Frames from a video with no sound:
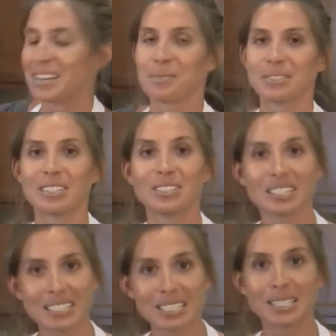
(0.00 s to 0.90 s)
Now, what's
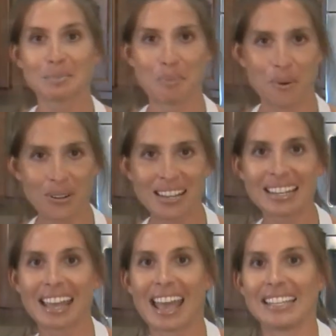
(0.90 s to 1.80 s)
just as
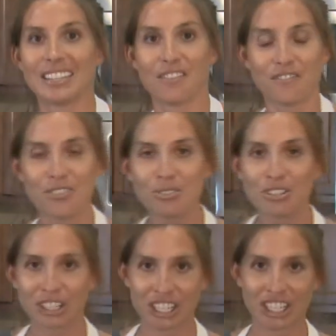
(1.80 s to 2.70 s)
important as the
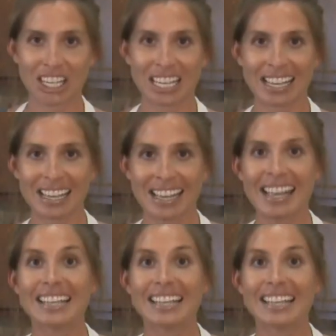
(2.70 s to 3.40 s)
food you're cooking